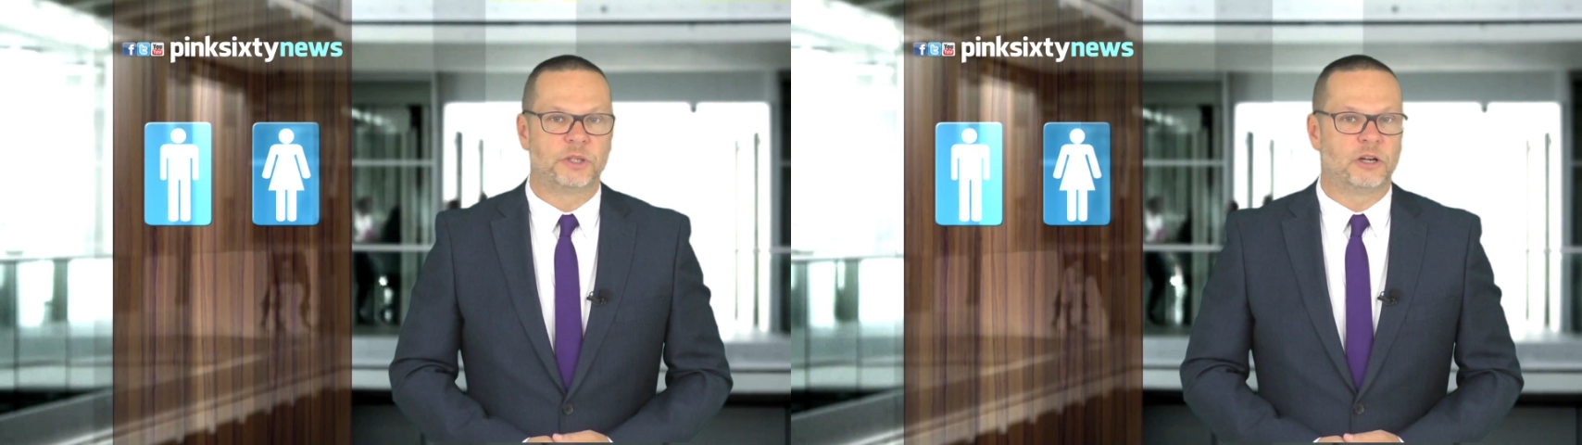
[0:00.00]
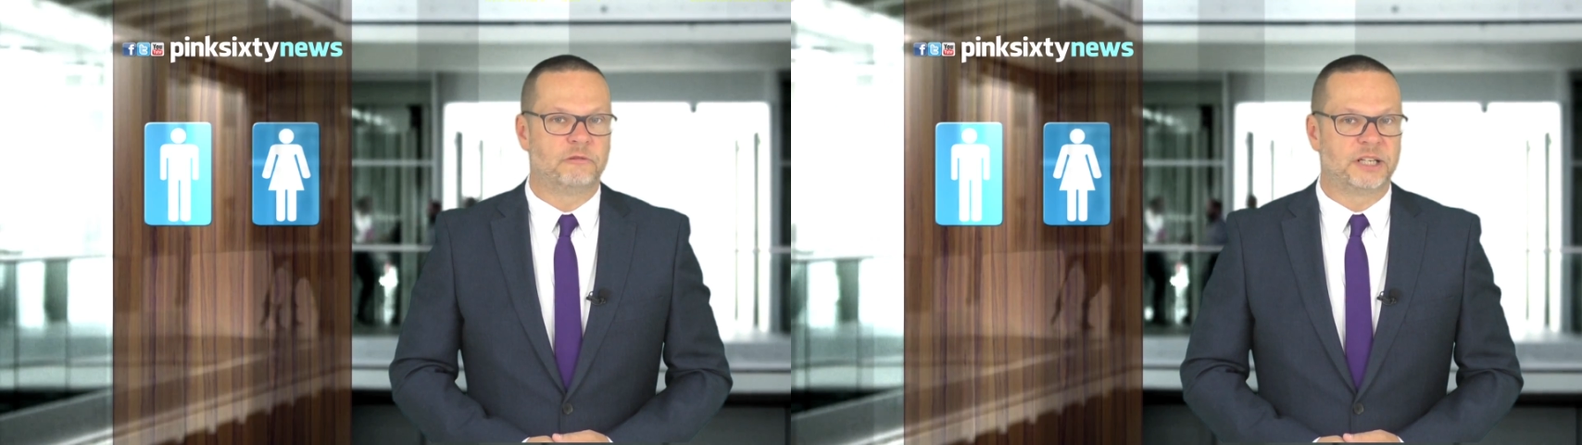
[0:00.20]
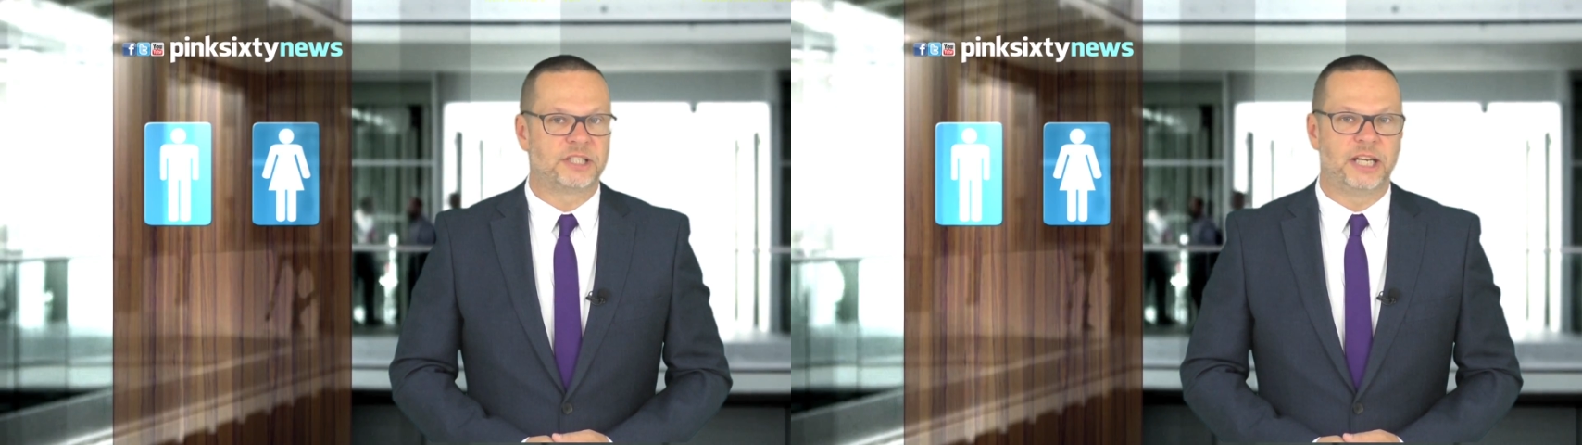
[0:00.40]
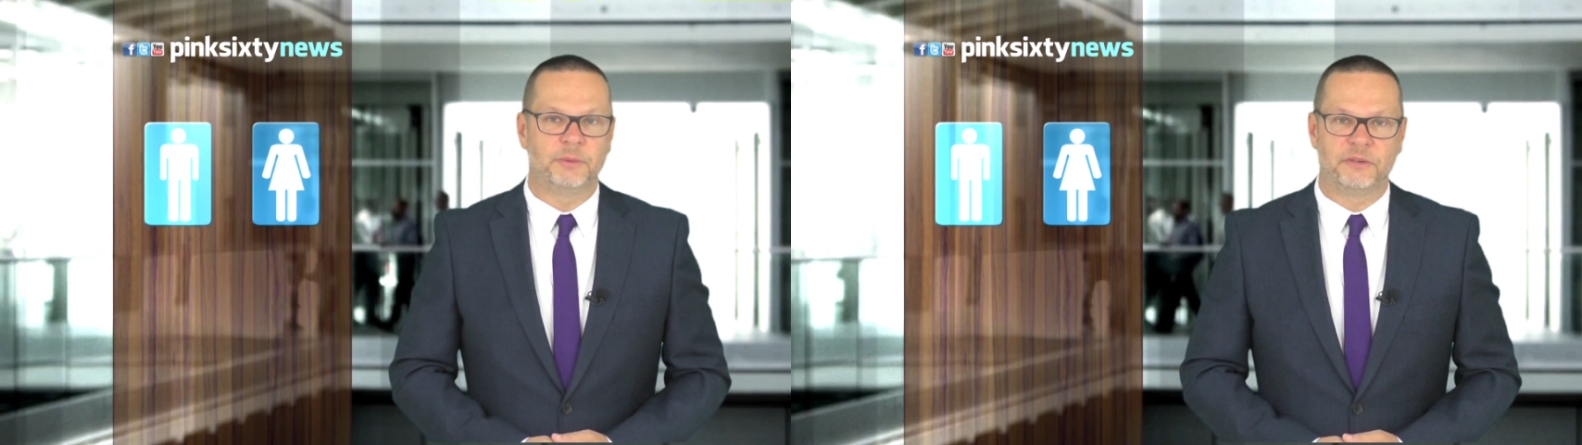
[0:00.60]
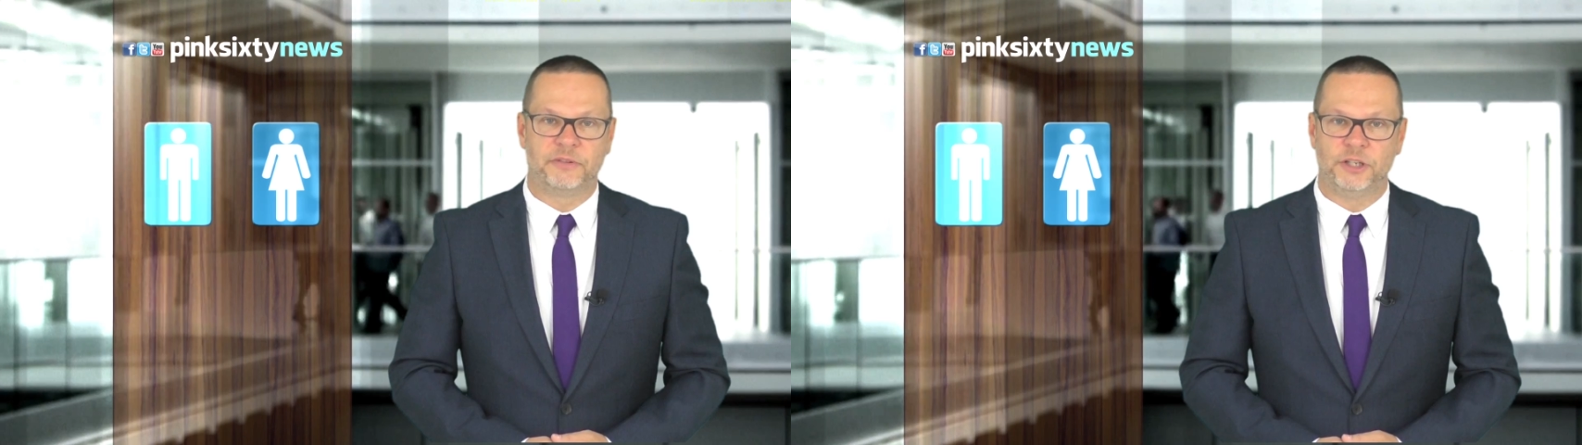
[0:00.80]
would not arrest
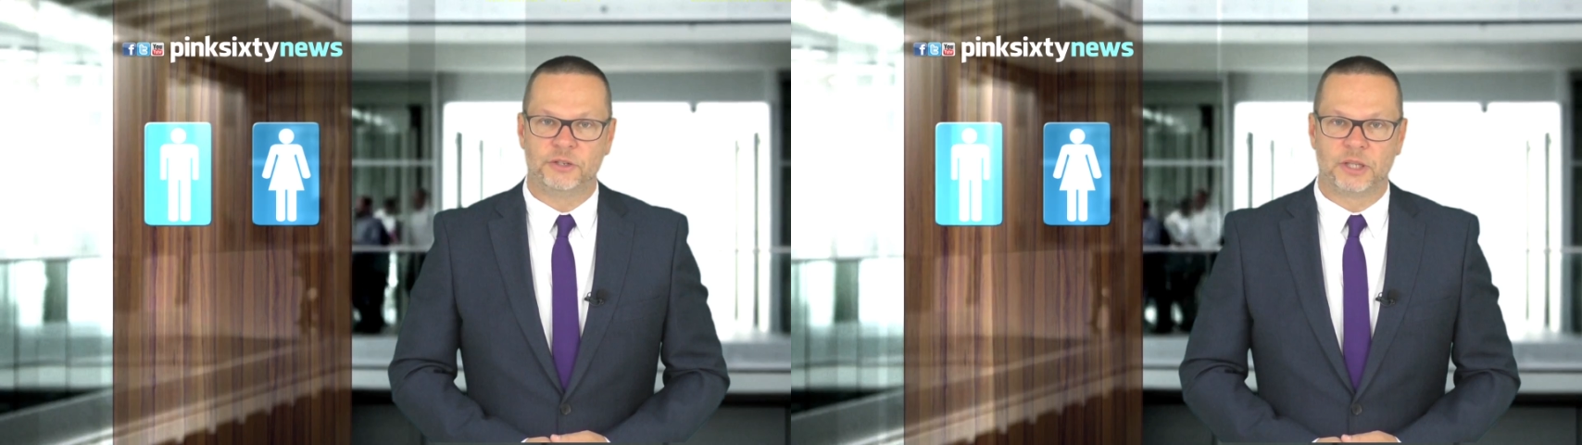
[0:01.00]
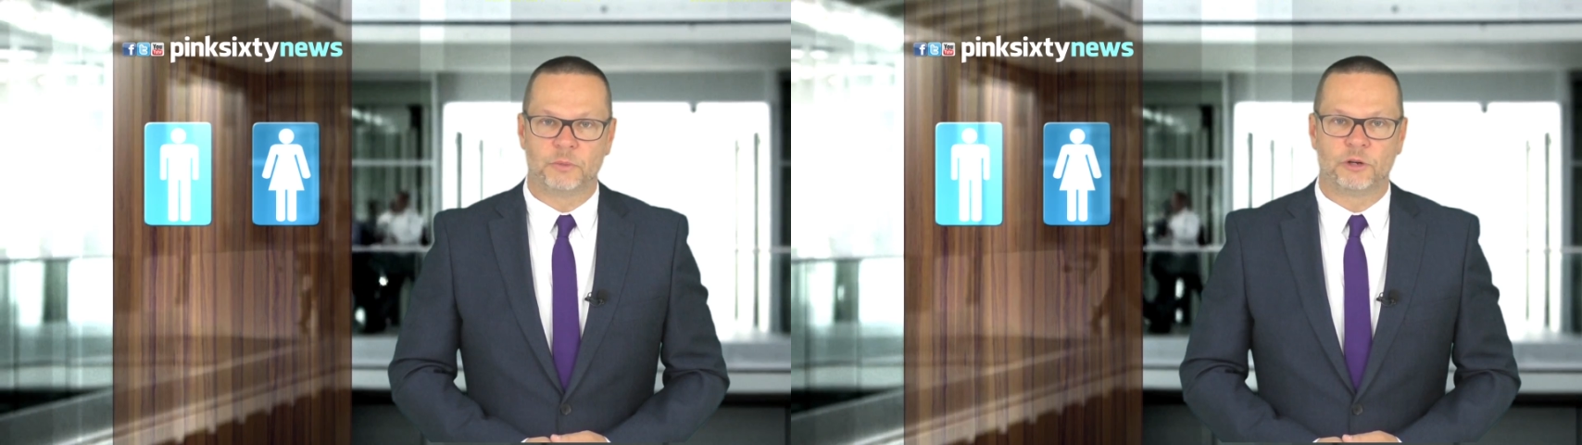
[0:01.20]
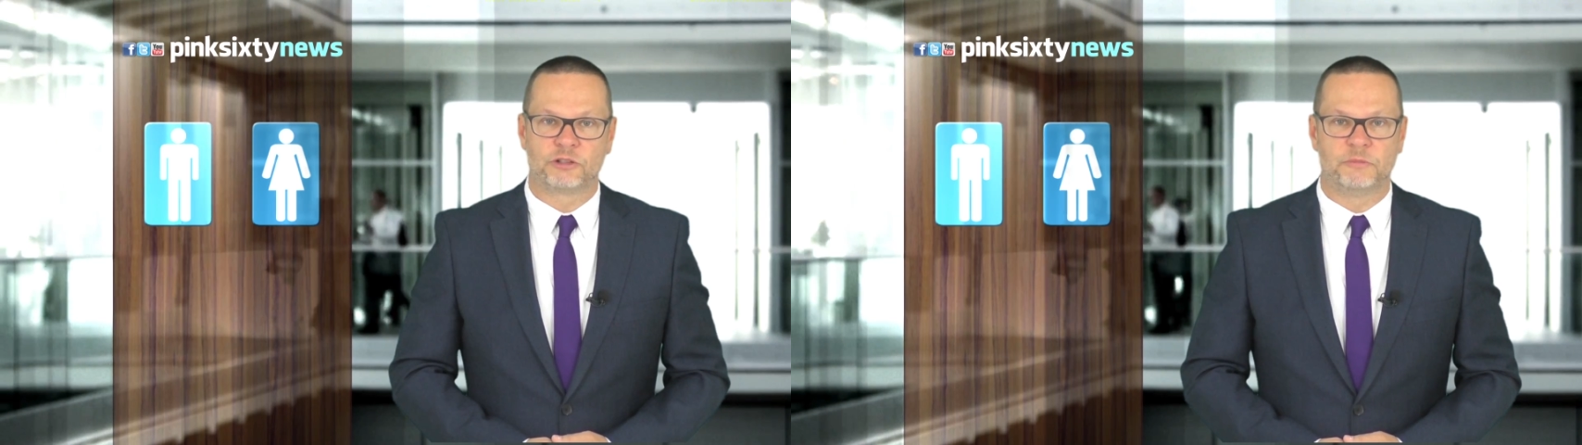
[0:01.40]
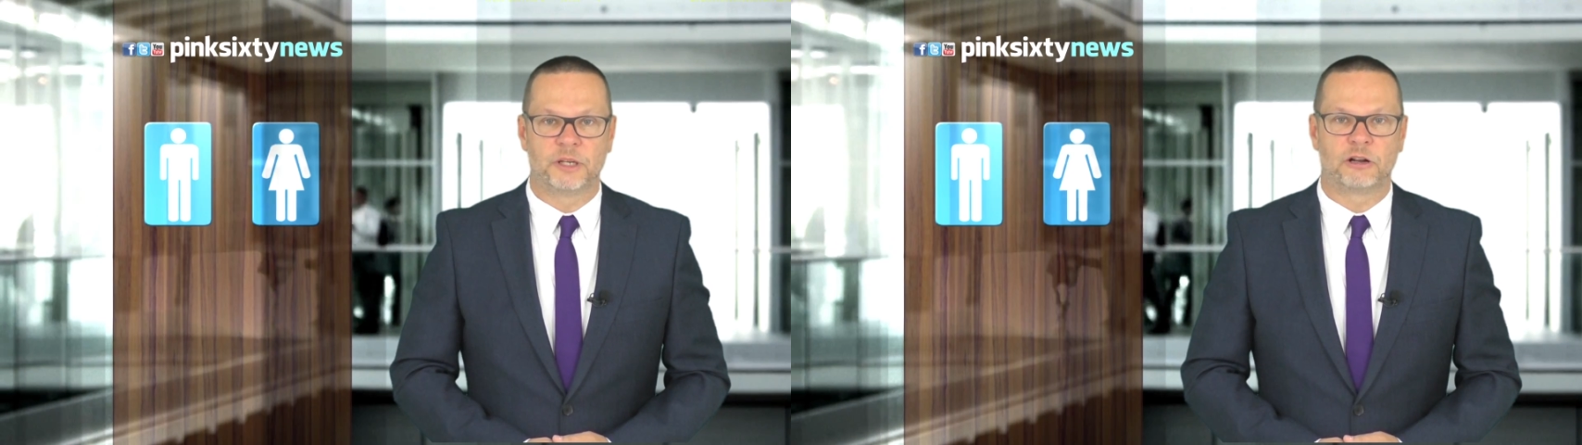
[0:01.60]
anyone for using the washroom